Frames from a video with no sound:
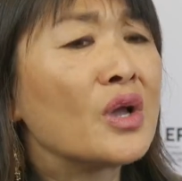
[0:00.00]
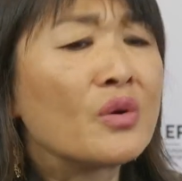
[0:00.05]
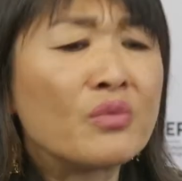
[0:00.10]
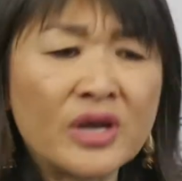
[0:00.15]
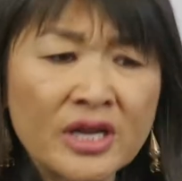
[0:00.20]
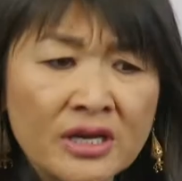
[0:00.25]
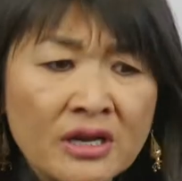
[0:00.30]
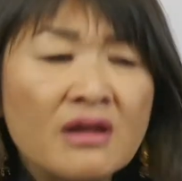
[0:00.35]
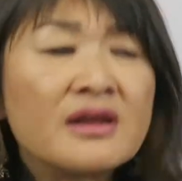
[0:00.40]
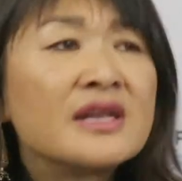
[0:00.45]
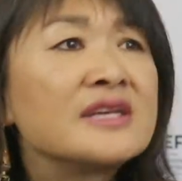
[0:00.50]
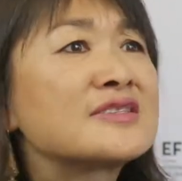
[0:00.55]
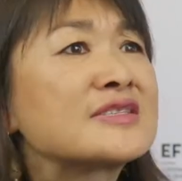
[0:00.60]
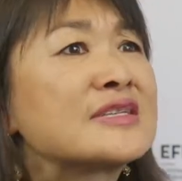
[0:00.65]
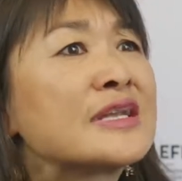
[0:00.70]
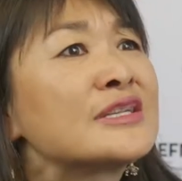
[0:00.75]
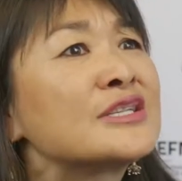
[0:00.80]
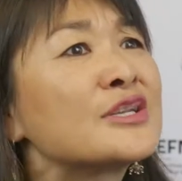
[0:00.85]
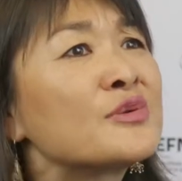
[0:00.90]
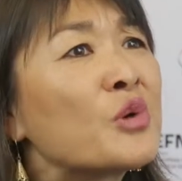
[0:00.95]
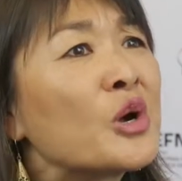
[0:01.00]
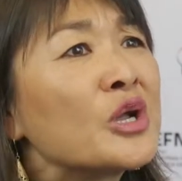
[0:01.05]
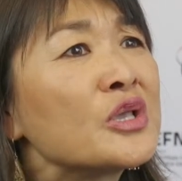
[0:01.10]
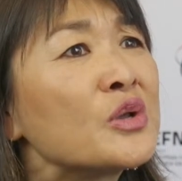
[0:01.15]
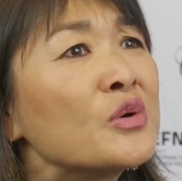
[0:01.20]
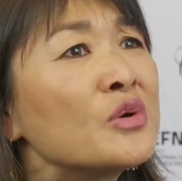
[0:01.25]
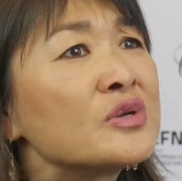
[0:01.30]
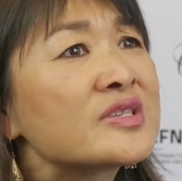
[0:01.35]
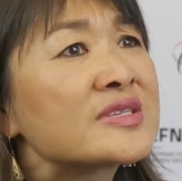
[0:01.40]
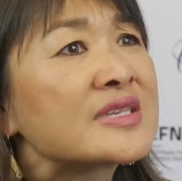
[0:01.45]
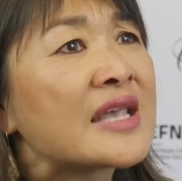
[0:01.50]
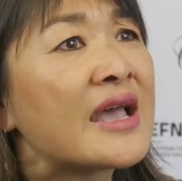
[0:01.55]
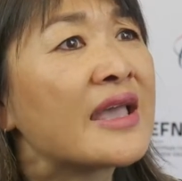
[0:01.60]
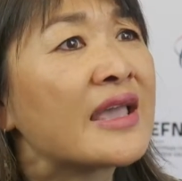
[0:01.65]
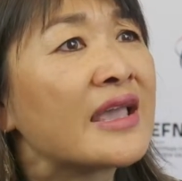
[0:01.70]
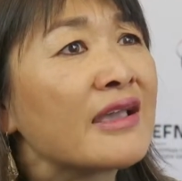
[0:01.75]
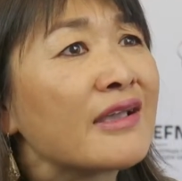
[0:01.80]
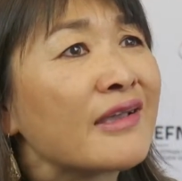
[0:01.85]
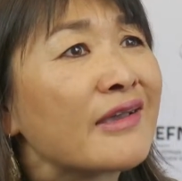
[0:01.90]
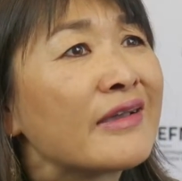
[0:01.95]
We're not listening to what you're
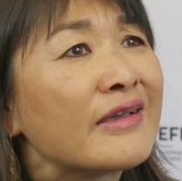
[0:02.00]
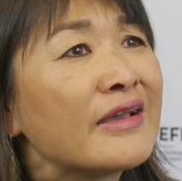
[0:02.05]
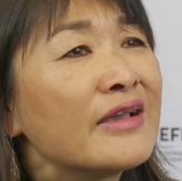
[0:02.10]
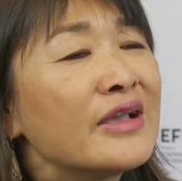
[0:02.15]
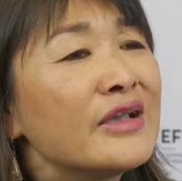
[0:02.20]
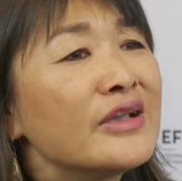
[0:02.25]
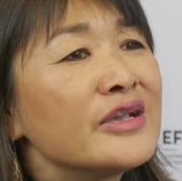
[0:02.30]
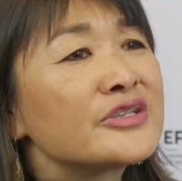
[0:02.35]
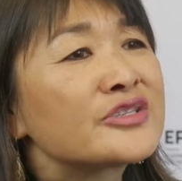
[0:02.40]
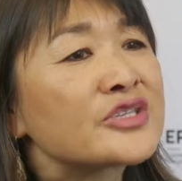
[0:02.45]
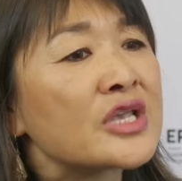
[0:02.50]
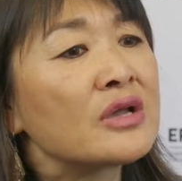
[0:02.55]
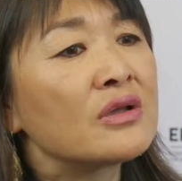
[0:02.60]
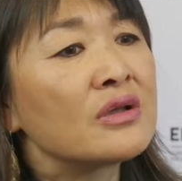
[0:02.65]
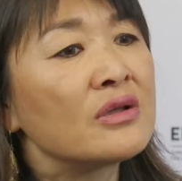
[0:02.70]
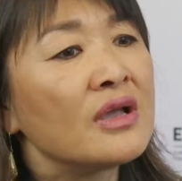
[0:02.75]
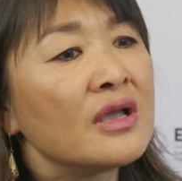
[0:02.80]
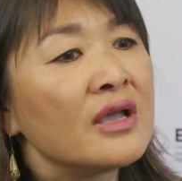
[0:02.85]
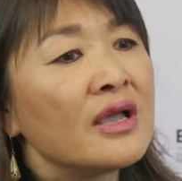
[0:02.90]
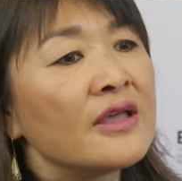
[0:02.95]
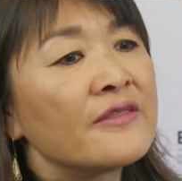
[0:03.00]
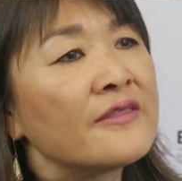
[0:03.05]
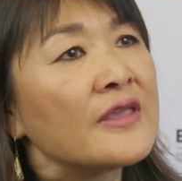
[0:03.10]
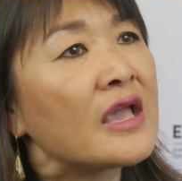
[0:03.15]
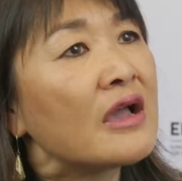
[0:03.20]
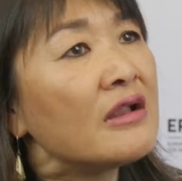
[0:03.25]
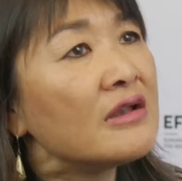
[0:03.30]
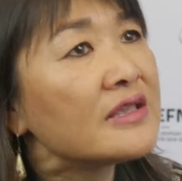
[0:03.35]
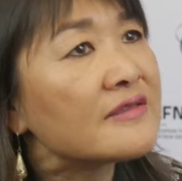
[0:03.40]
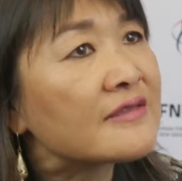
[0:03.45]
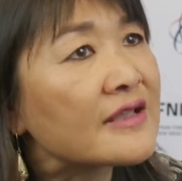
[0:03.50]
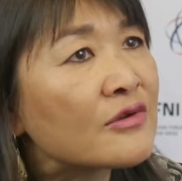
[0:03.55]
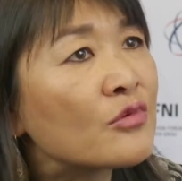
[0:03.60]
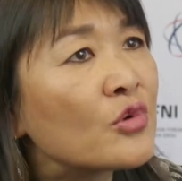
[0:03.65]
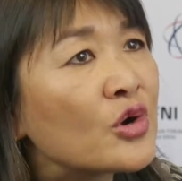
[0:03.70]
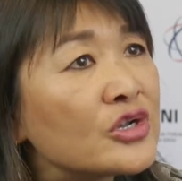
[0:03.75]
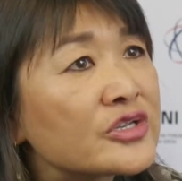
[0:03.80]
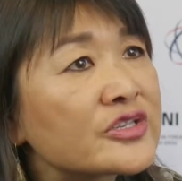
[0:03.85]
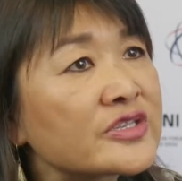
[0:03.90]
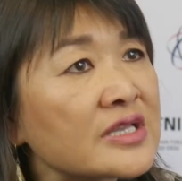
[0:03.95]
saying. So the only thing
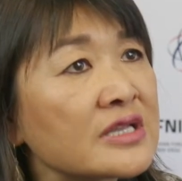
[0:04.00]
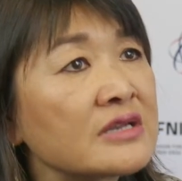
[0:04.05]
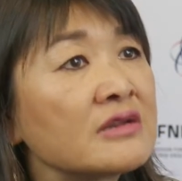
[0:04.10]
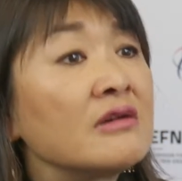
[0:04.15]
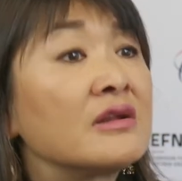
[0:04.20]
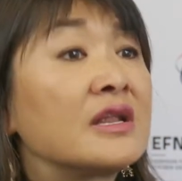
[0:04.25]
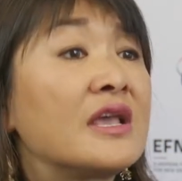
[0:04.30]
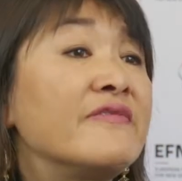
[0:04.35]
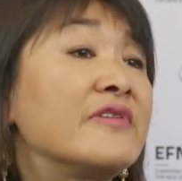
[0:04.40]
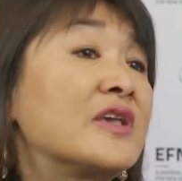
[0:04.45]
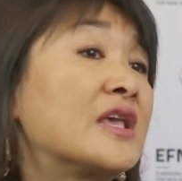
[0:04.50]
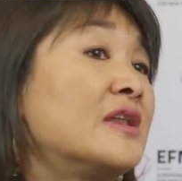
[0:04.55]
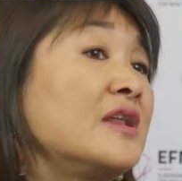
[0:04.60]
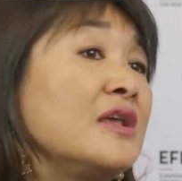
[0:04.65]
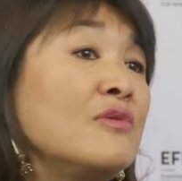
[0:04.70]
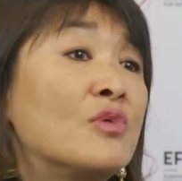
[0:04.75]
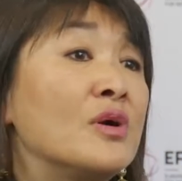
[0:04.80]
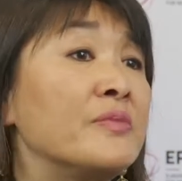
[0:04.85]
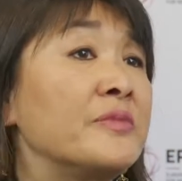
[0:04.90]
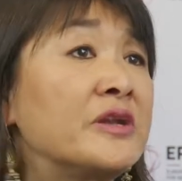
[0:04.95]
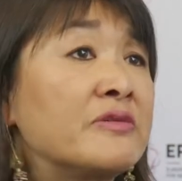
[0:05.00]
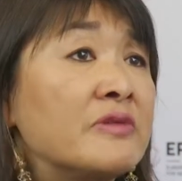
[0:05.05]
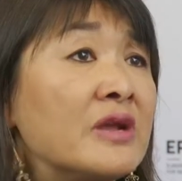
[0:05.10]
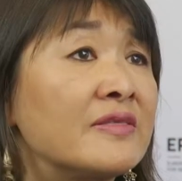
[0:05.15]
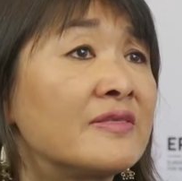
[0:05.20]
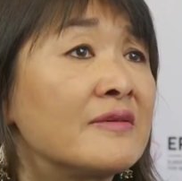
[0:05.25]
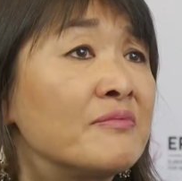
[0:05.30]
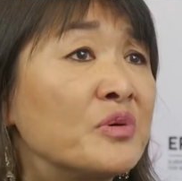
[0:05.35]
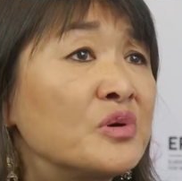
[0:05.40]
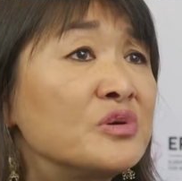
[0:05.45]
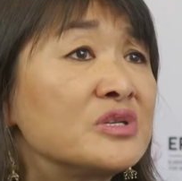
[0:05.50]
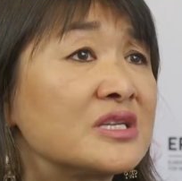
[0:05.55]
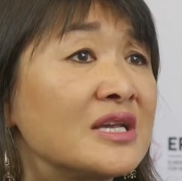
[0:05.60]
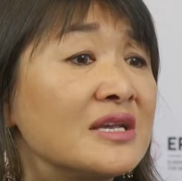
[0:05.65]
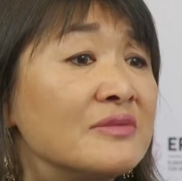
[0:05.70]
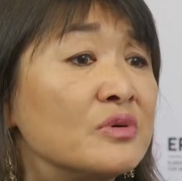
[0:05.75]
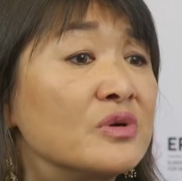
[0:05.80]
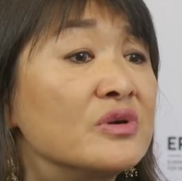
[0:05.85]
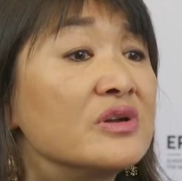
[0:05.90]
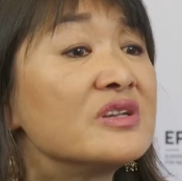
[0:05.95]
worse than not having any women around the board
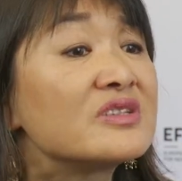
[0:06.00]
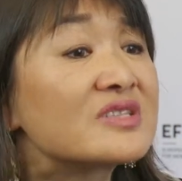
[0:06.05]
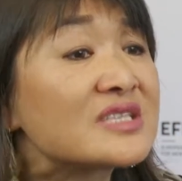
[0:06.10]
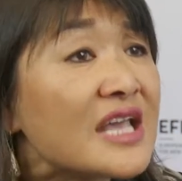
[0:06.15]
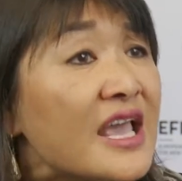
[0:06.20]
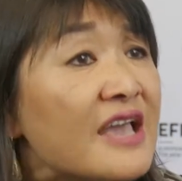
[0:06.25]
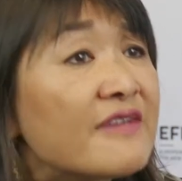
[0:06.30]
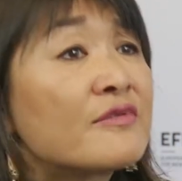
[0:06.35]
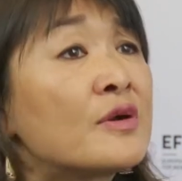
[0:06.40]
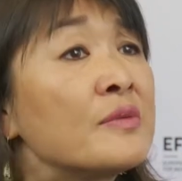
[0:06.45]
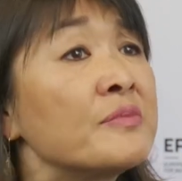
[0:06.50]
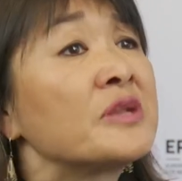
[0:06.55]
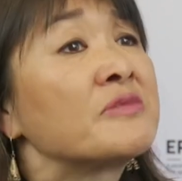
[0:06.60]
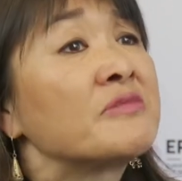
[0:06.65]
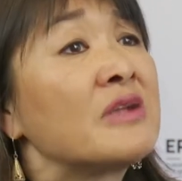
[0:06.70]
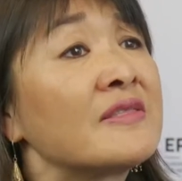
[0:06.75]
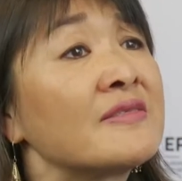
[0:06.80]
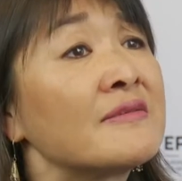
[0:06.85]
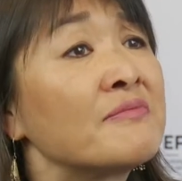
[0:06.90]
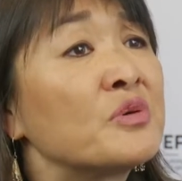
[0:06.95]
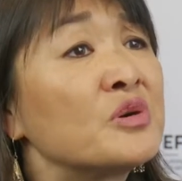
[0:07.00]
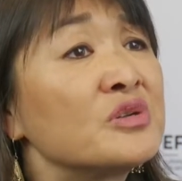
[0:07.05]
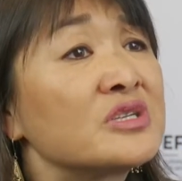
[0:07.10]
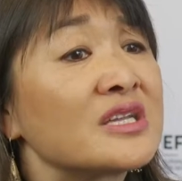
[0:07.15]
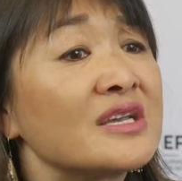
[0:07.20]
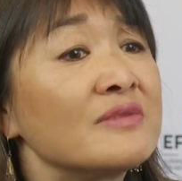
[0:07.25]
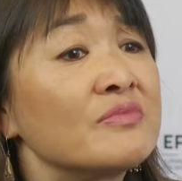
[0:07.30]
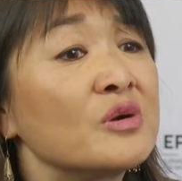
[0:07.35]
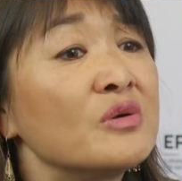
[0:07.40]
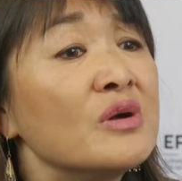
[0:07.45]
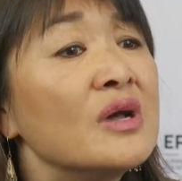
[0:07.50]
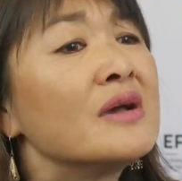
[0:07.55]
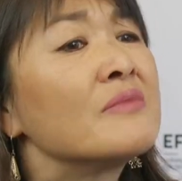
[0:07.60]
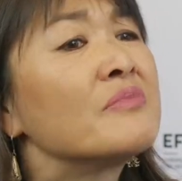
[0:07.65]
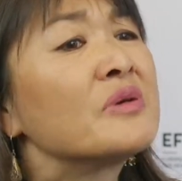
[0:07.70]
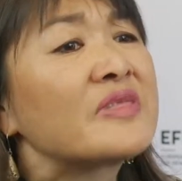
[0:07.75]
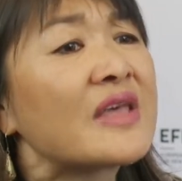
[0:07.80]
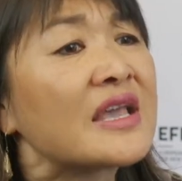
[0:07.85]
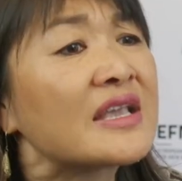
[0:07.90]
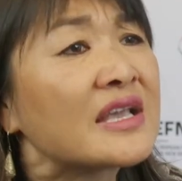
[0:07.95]
table is to have women around the board table,
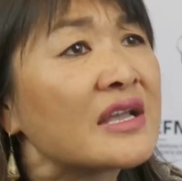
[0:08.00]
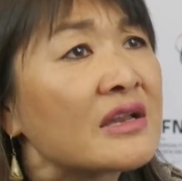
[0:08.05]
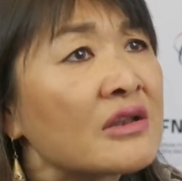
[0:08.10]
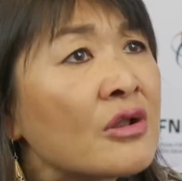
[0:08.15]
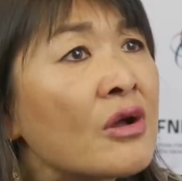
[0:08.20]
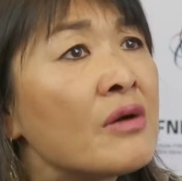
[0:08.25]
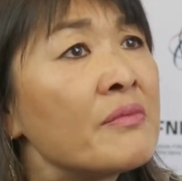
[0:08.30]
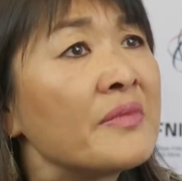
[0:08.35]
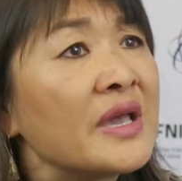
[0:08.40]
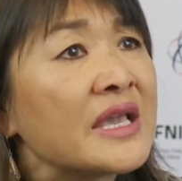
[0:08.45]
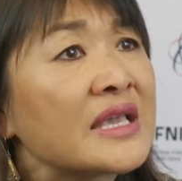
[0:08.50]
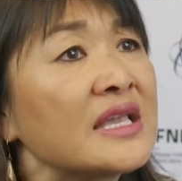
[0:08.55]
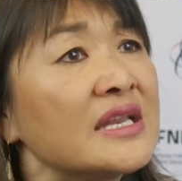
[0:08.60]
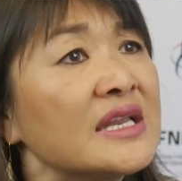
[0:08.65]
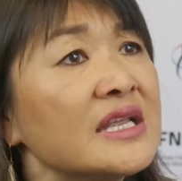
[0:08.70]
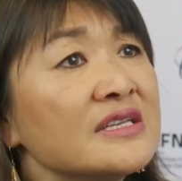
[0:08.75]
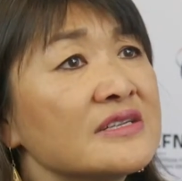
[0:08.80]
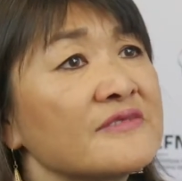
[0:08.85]
but they cannot make any